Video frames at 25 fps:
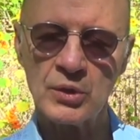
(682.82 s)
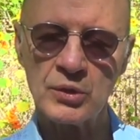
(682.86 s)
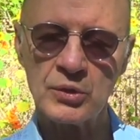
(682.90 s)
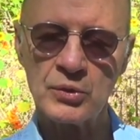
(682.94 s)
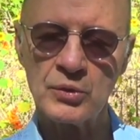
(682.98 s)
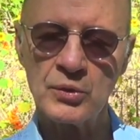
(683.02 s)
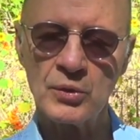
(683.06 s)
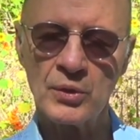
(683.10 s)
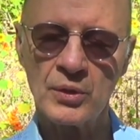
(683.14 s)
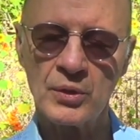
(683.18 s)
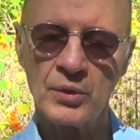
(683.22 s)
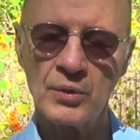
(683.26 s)

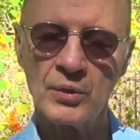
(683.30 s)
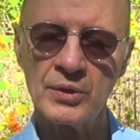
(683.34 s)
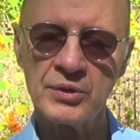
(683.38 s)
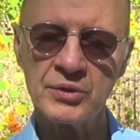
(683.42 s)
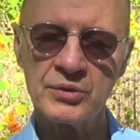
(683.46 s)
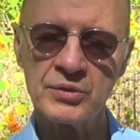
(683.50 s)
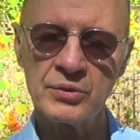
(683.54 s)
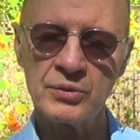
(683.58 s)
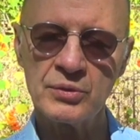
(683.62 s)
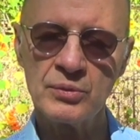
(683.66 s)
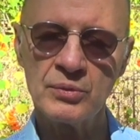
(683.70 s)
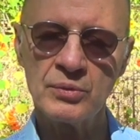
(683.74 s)
you're
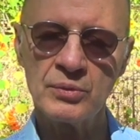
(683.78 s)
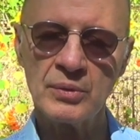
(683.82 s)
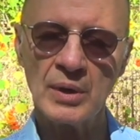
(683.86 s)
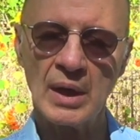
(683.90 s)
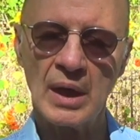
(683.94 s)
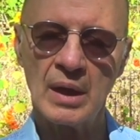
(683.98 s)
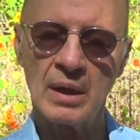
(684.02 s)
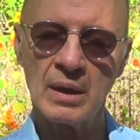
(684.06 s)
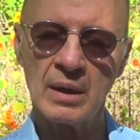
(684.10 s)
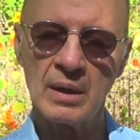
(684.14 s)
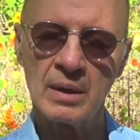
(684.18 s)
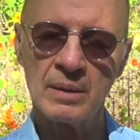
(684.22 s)
going to
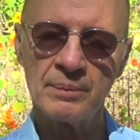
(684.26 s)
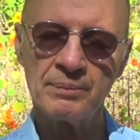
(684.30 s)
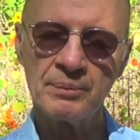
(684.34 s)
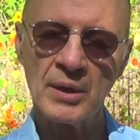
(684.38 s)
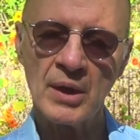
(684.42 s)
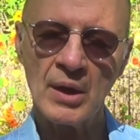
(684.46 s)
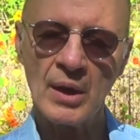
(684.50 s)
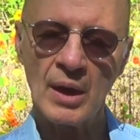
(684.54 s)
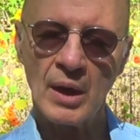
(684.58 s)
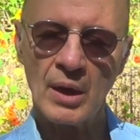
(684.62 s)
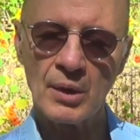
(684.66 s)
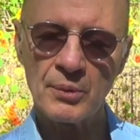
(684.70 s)
um,
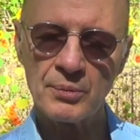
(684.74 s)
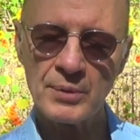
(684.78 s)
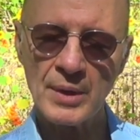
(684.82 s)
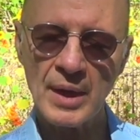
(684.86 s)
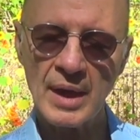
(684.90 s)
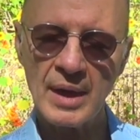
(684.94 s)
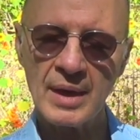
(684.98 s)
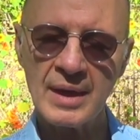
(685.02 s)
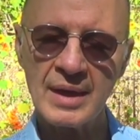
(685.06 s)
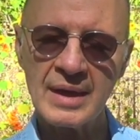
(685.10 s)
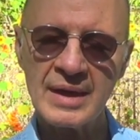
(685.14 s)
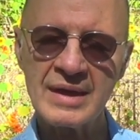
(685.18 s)

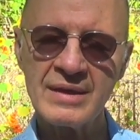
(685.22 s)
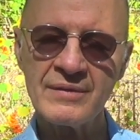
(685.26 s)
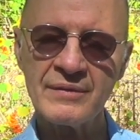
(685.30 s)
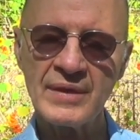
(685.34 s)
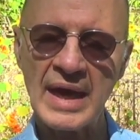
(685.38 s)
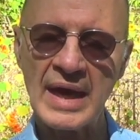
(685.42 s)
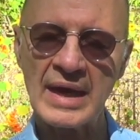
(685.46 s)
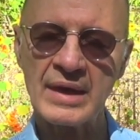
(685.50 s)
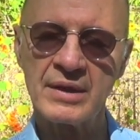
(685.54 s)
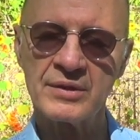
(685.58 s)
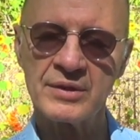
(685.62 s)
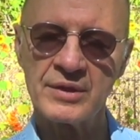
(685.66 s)
arrive
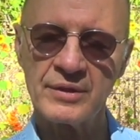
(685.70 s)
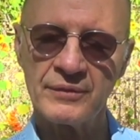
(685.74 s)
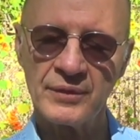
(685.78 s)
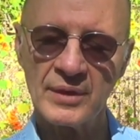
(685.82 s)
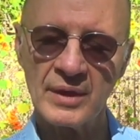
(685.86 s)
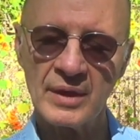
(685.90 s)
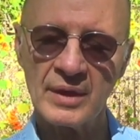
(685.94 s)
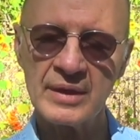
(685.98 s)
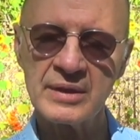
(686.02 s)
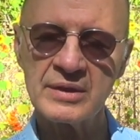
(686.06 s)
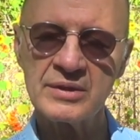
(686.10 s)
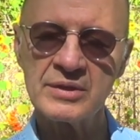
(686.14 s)
at a
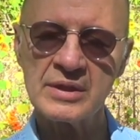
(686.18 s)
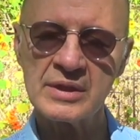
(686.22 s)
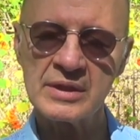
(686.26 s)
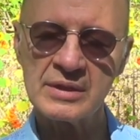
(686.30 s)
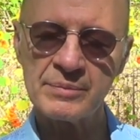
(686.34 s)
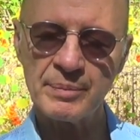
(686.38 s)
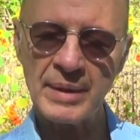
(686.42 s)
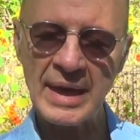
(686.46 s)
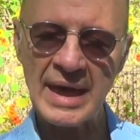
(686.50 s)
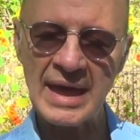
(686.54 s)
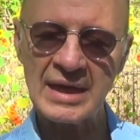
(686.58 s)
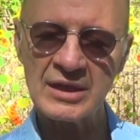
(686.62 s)
divine
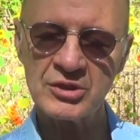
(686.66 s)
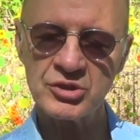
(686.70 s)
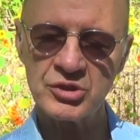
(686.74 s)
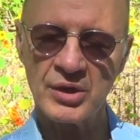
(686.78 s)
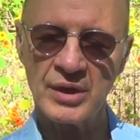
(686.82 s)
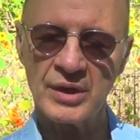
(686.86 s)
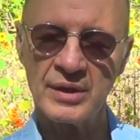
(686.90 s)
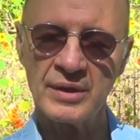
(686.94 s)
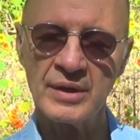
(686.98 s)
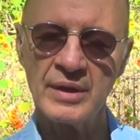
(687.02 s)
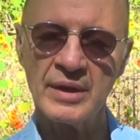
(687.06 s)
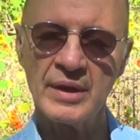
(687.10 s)

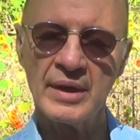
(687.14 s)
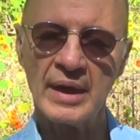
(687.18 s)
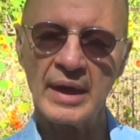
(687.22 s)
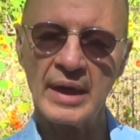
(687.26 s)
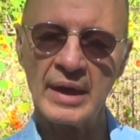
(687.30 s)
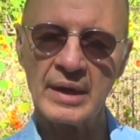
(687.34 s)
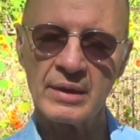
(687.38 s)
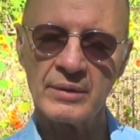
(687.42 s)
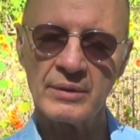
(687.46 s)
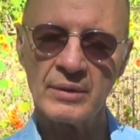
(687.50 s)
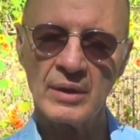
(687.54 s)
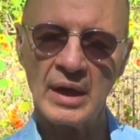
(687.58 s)
dispassion,
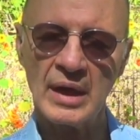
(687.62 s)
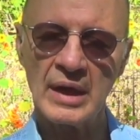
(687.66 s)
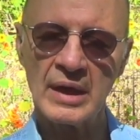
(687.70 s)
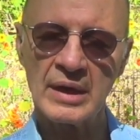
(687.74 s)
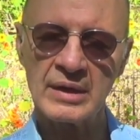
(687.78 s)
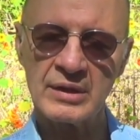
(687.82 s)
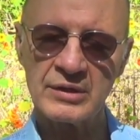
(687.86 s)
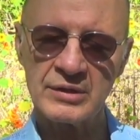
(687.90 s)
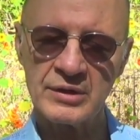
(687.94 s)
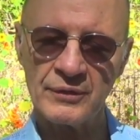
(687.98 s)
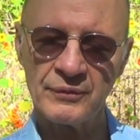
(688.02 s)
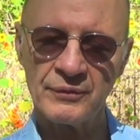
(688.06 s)
at a,
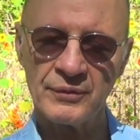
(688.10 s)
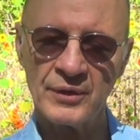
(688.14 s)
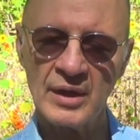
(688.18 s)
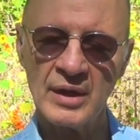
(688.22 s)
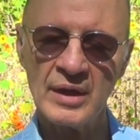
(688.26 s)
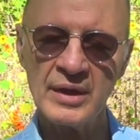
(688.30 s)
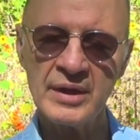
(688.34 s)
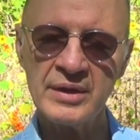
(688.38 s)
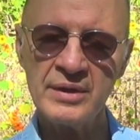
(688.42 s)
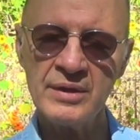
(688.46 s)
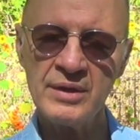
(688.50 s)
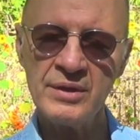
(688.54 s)
at a
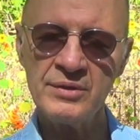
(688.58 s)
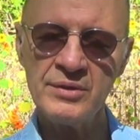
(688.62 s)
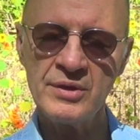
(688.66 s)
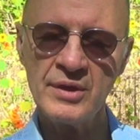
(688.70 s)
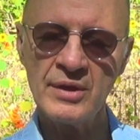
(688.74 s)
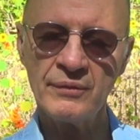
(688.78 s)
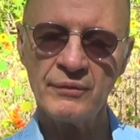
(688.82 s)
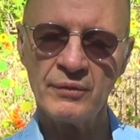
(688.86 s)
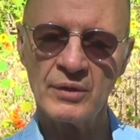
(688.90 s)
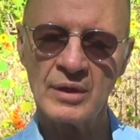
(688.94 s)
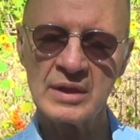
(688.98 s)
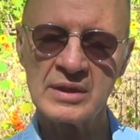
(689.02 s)
divine
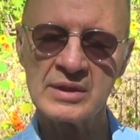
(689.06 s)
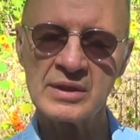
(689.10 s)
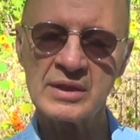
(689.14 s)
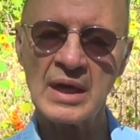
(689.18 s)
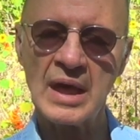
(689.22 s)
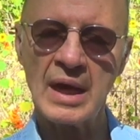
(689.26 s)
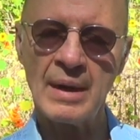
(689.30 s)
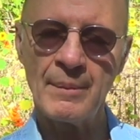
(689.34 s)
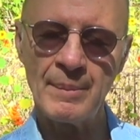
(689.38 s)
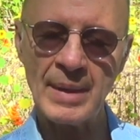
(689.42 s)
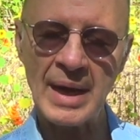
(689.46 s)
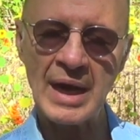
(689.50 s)
indifference
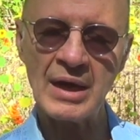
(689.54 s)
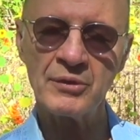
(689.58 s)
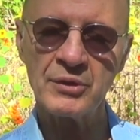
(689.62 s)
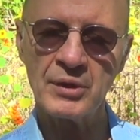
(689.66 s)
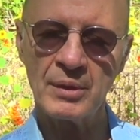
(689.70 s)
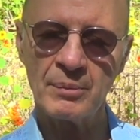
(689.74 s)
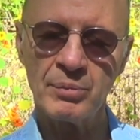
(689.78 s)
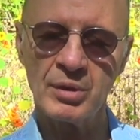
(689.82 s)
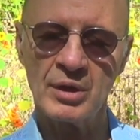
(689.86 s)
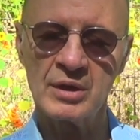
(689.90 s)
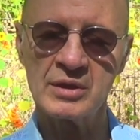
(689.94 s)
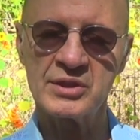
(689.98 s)

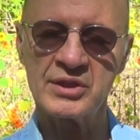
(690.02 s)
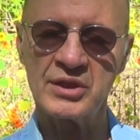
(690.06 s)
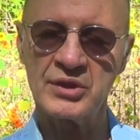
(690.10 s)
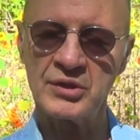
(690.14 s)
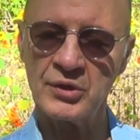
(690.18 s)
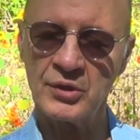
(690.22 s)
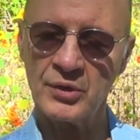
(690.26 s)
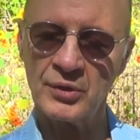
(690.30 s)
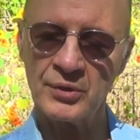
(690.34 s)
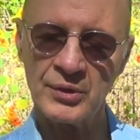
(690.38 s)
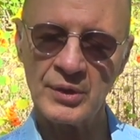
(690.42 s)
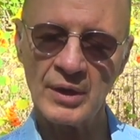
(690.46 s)
about the person.
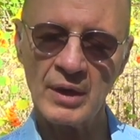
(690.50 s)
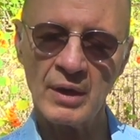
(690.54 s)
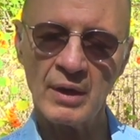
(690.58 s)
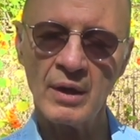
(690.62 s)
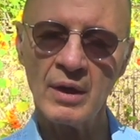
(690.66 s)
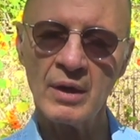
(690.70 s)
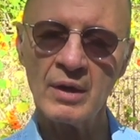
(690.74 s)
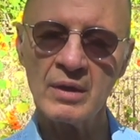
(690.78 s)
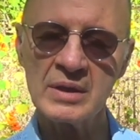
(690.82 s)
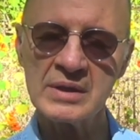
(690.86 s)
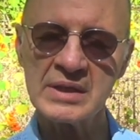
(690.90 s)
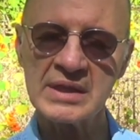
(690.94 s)
You're going to
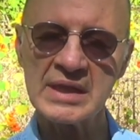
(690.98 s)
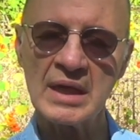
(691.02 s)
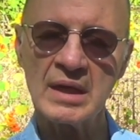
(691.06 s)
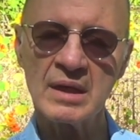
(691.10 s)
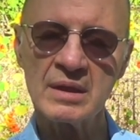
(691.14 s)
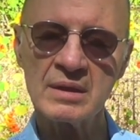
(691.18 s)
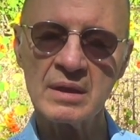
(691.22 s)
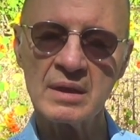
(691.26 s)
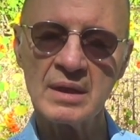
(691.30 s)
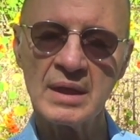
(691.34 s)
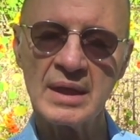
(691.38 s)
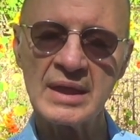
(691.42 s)

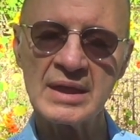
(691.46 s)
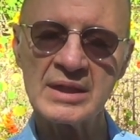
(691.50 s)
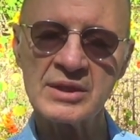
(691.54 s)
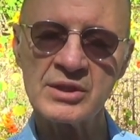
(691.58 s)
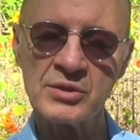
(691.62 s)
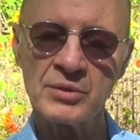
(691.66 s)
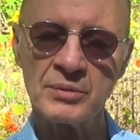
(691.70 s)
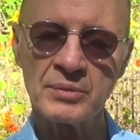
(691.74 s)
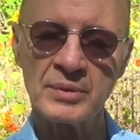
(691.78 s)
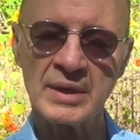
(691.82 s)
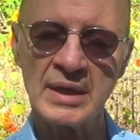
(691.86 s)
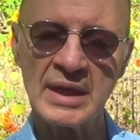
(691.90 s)

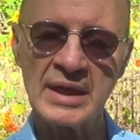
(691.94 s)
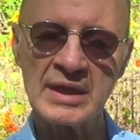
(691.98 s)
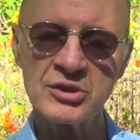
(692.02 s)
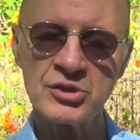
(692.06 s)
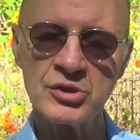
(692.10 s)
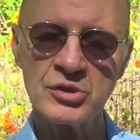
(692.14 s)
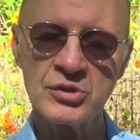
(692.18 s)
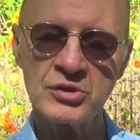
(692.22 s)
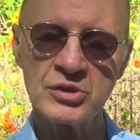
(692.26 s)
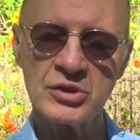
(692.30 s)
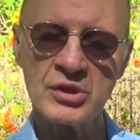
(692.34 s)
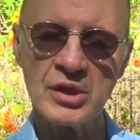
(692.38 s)
horizontalize your
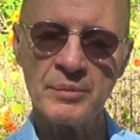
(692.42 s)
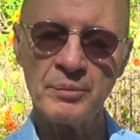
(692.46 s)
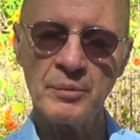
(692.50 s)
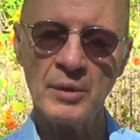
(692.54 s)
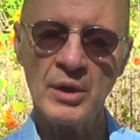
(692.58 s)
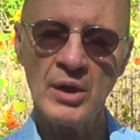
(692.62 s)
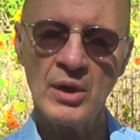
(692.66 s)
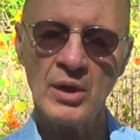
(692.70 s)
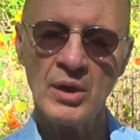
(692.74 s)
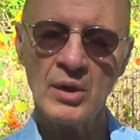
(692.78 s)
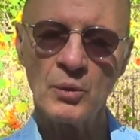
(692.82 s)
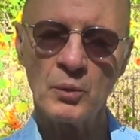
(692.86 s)
relationship
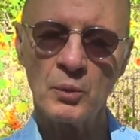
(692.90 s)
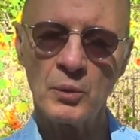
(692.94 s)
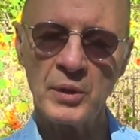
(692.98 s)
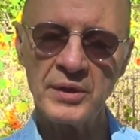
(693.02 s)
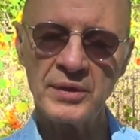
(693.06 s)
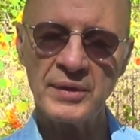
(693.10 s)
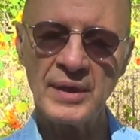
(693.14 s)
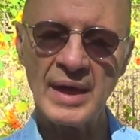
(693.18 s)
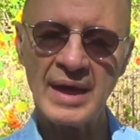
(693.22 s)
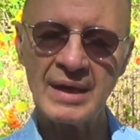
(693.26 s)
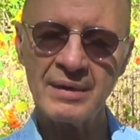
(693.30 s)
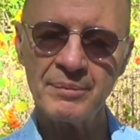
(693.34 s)

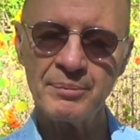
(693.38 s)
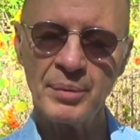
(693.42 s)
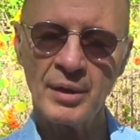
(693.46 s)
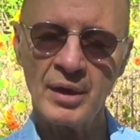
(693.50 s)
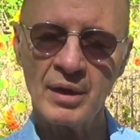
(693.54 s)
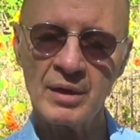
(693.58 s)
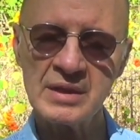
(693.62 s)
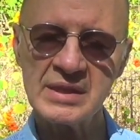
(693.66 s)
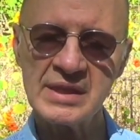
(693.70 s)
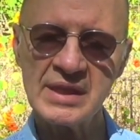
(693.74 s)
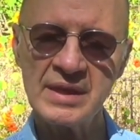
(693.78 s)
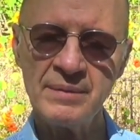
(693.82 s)
with that
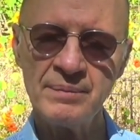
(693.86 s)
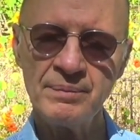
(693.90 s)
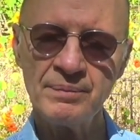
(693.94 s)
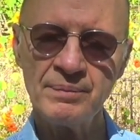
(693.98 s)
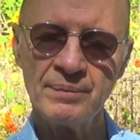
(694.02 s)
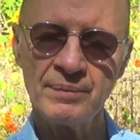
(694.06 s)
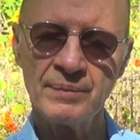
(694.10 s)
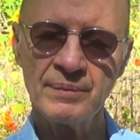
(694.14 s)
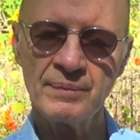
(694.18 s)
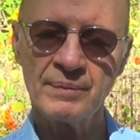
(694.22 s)
person,